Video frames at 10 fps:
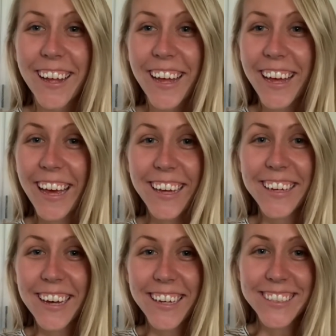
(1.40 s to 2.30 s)
Hey
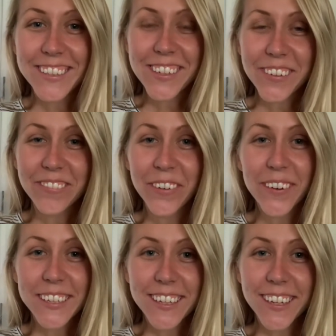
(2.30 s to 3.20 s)
guys, good
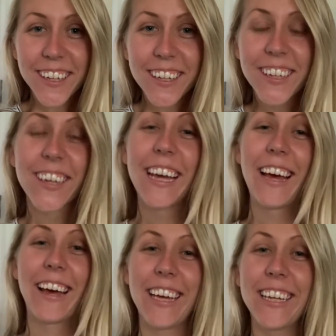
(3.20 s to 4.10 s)
morning.
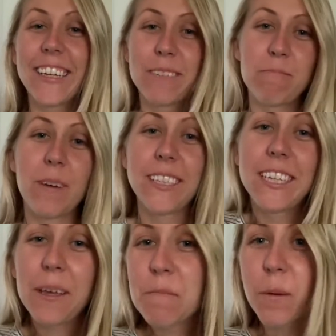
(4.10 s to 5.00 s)
It is
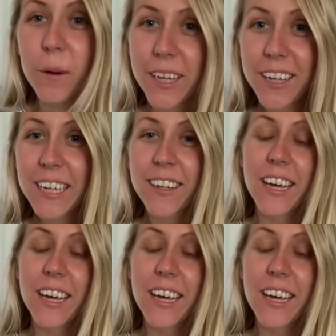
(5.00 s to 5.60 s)
Monday morning.